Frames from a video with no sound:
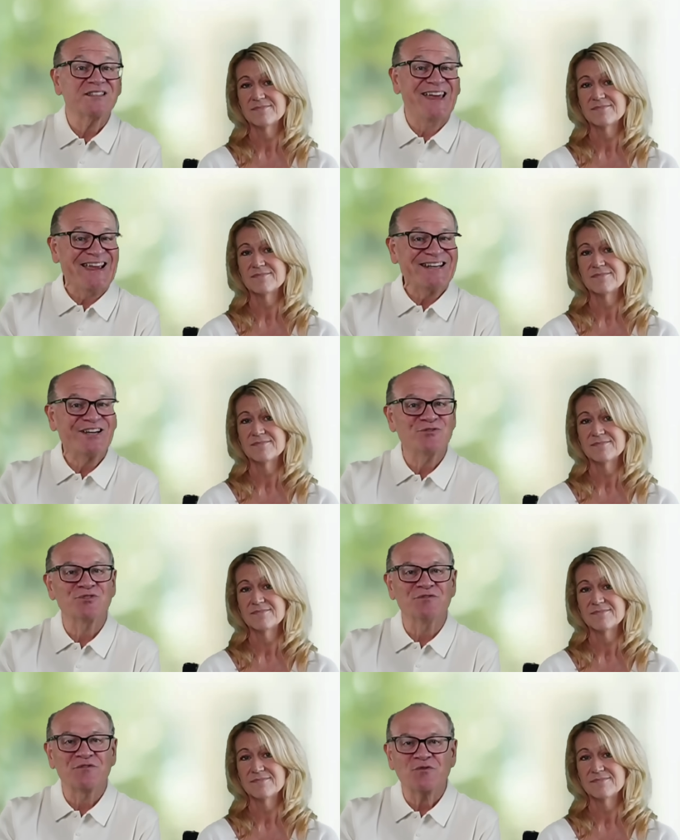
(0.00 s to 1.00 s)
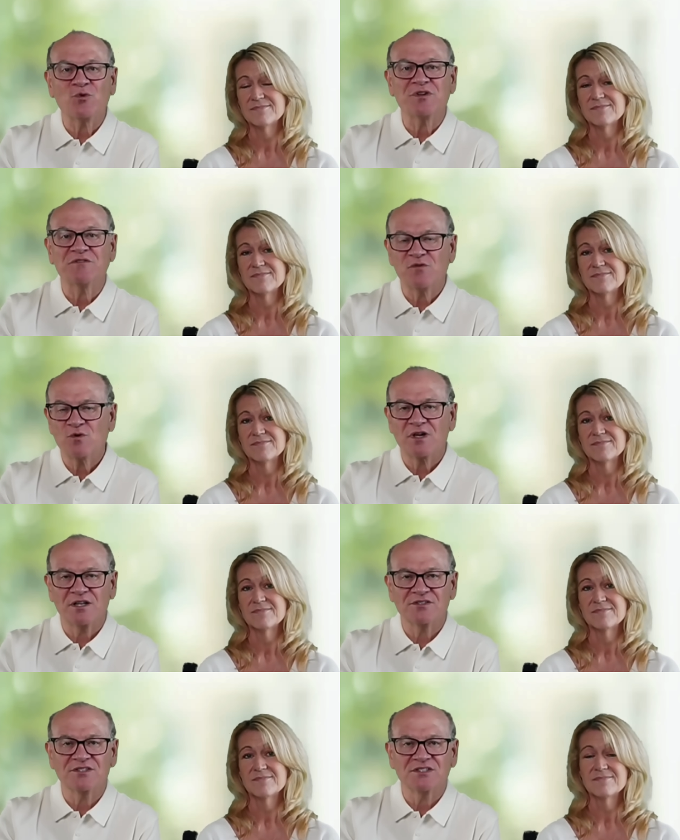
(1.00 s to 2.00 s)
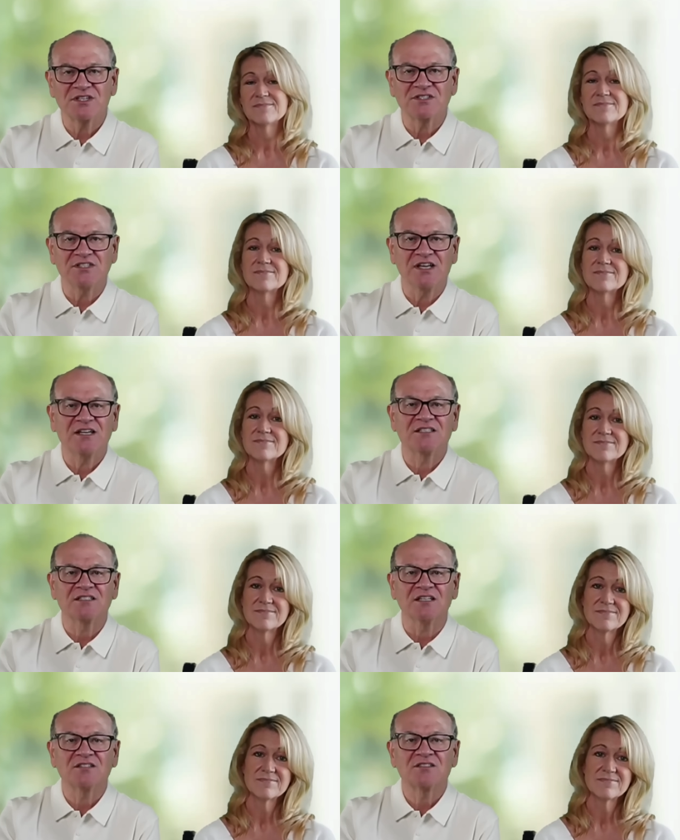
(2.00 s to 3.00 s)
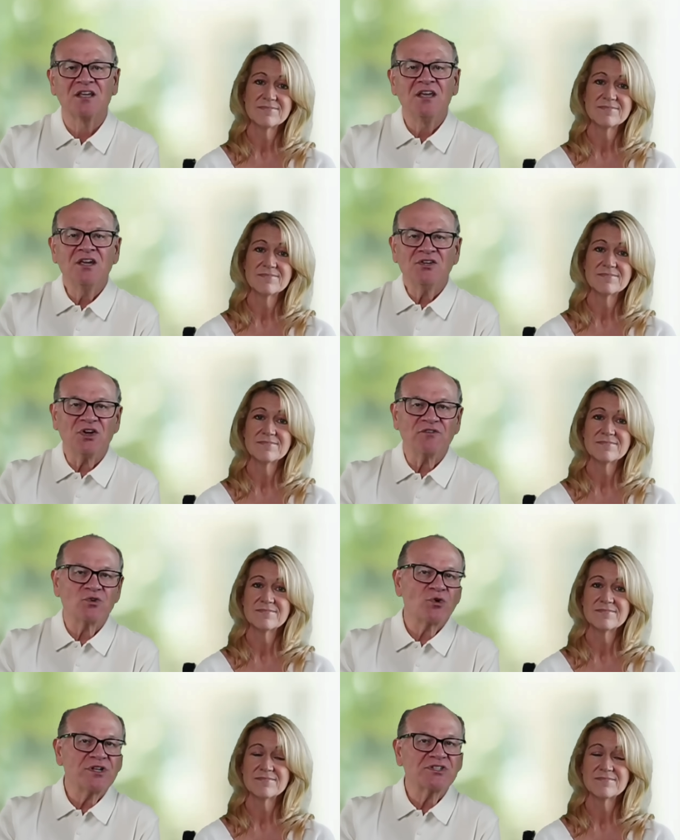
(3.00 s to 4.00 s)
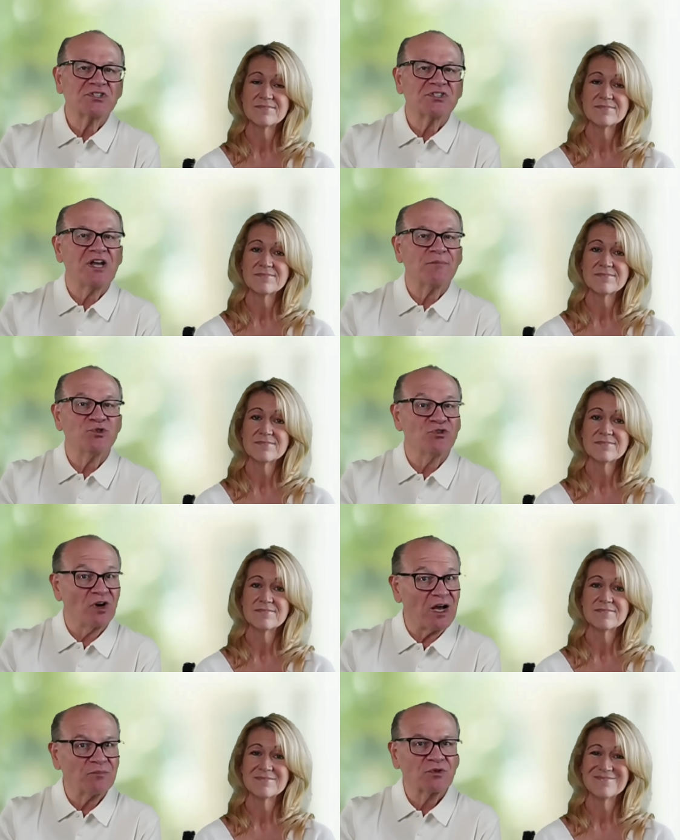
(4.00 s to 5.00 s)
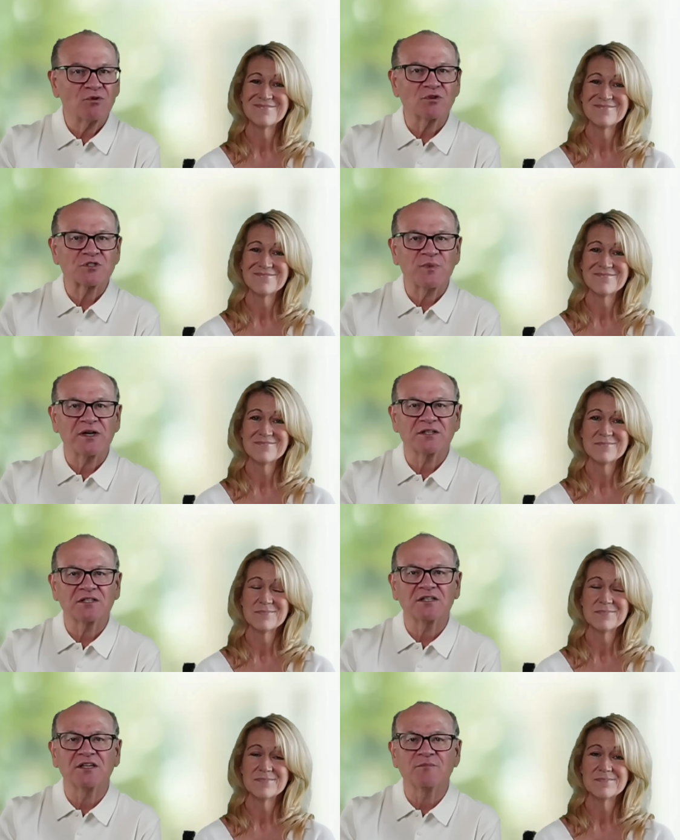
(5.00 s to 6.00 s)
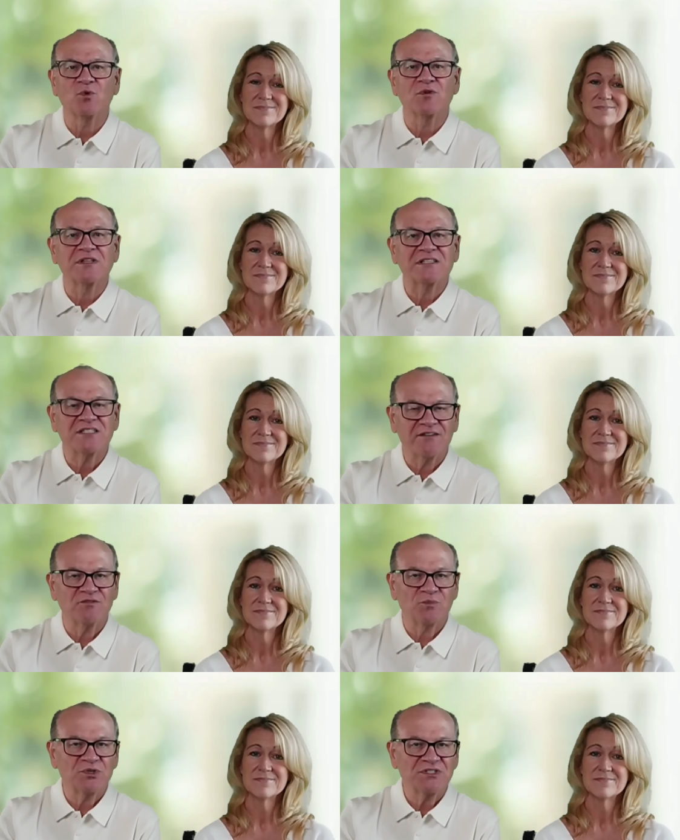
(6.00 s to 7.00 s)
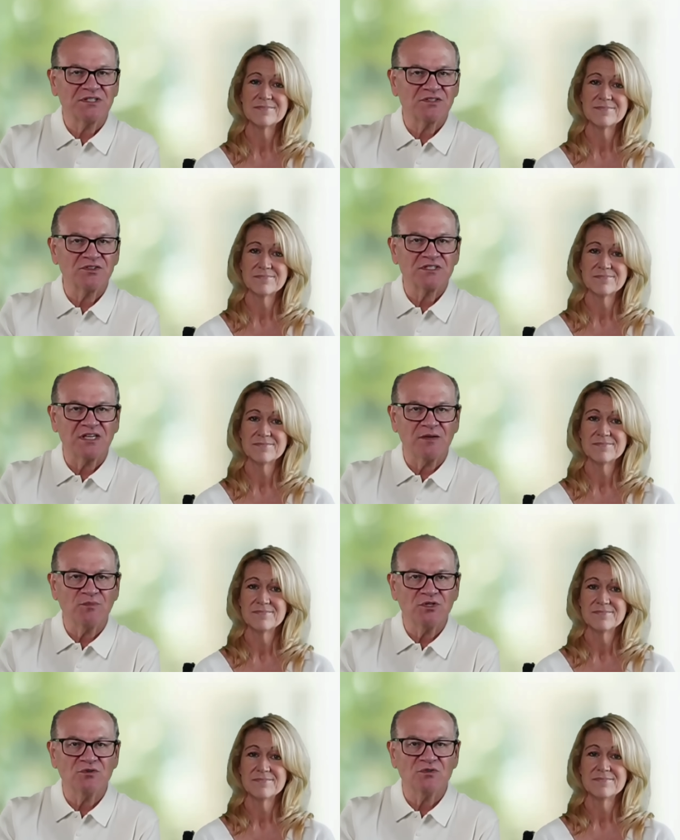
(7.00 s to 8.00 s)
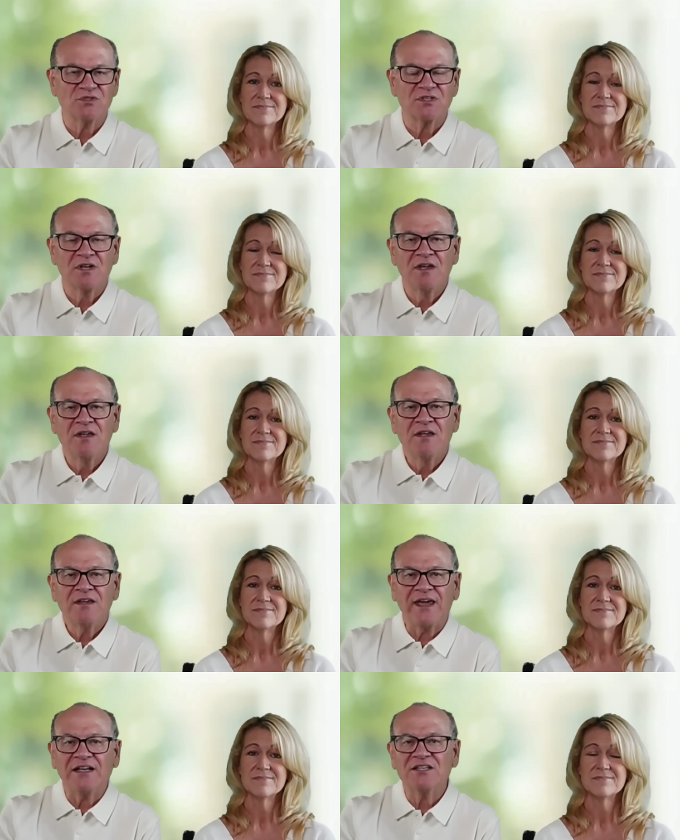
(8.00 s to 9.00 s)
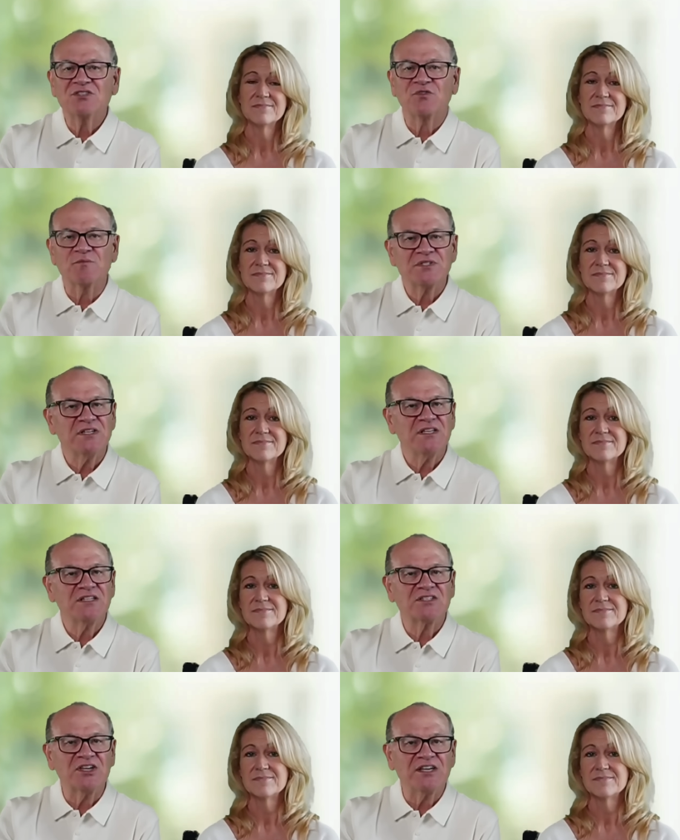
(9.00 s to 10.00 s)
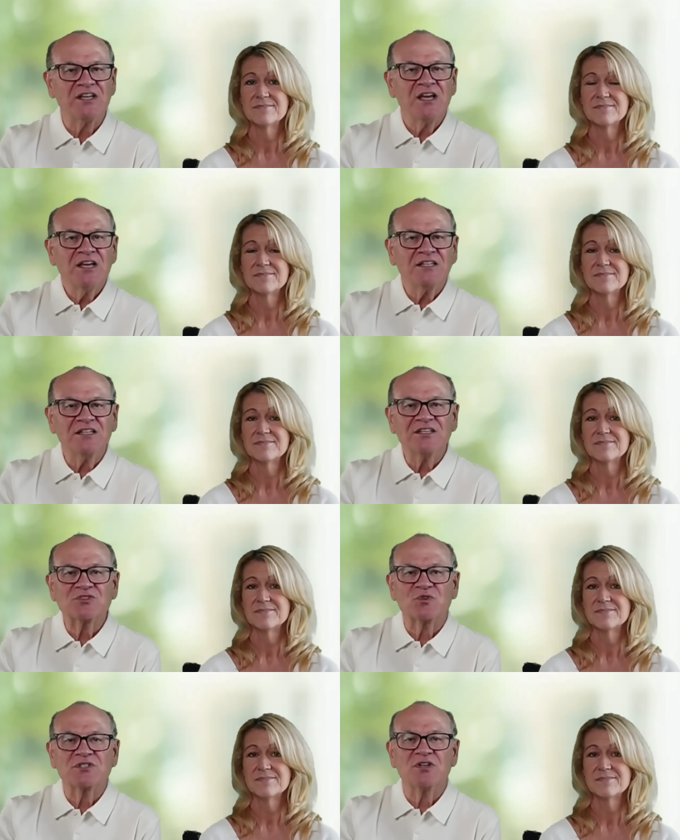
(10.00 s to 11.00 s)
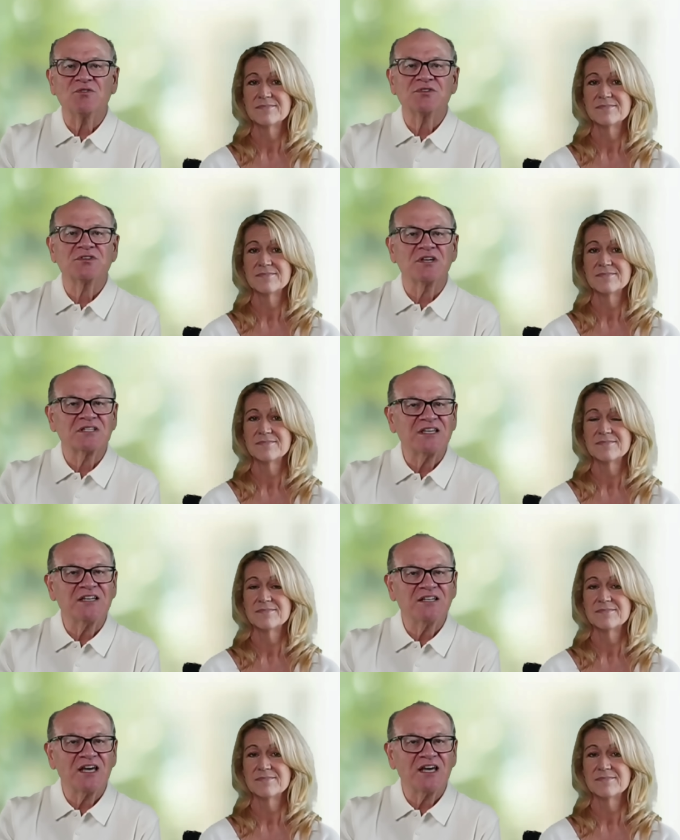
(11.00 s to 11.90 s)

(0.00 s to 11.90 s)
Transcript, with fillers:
Speaker 1: to $844.69. Novo Nordisk stock dropped correspondingly more than 7% on the same news. Analysts from Citi said Lilly's results exceeded